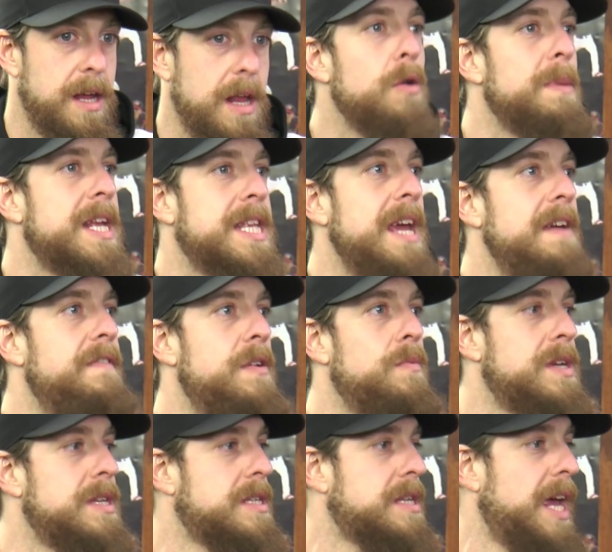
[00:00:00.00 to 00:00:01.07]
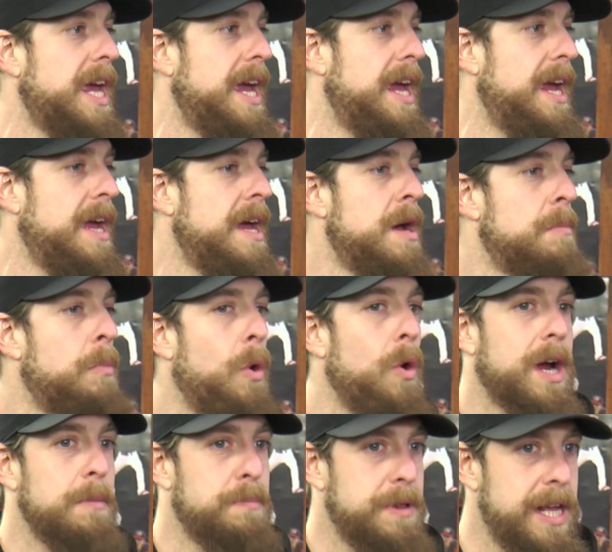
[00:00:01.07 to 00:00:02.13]
You know, McDavid was a
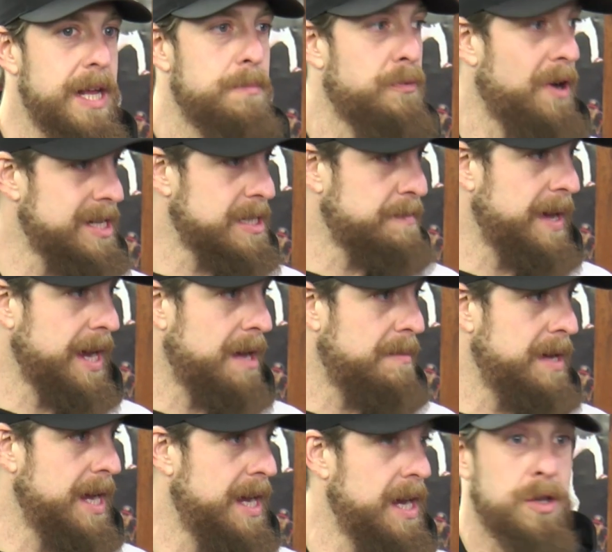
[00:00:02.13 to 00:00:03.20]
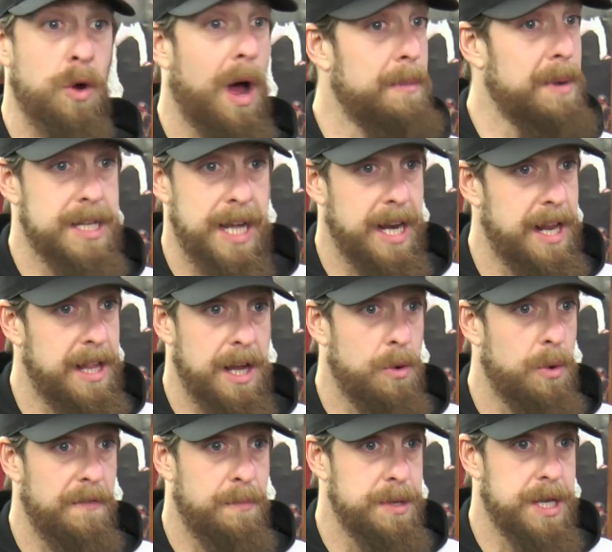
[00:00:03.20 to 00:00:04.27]
more complete prospect coming in. And I'm not taking anything
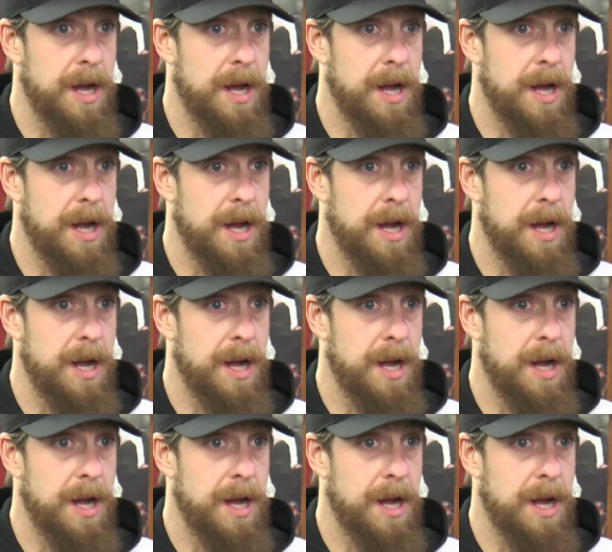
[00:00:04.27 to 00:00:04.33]
away from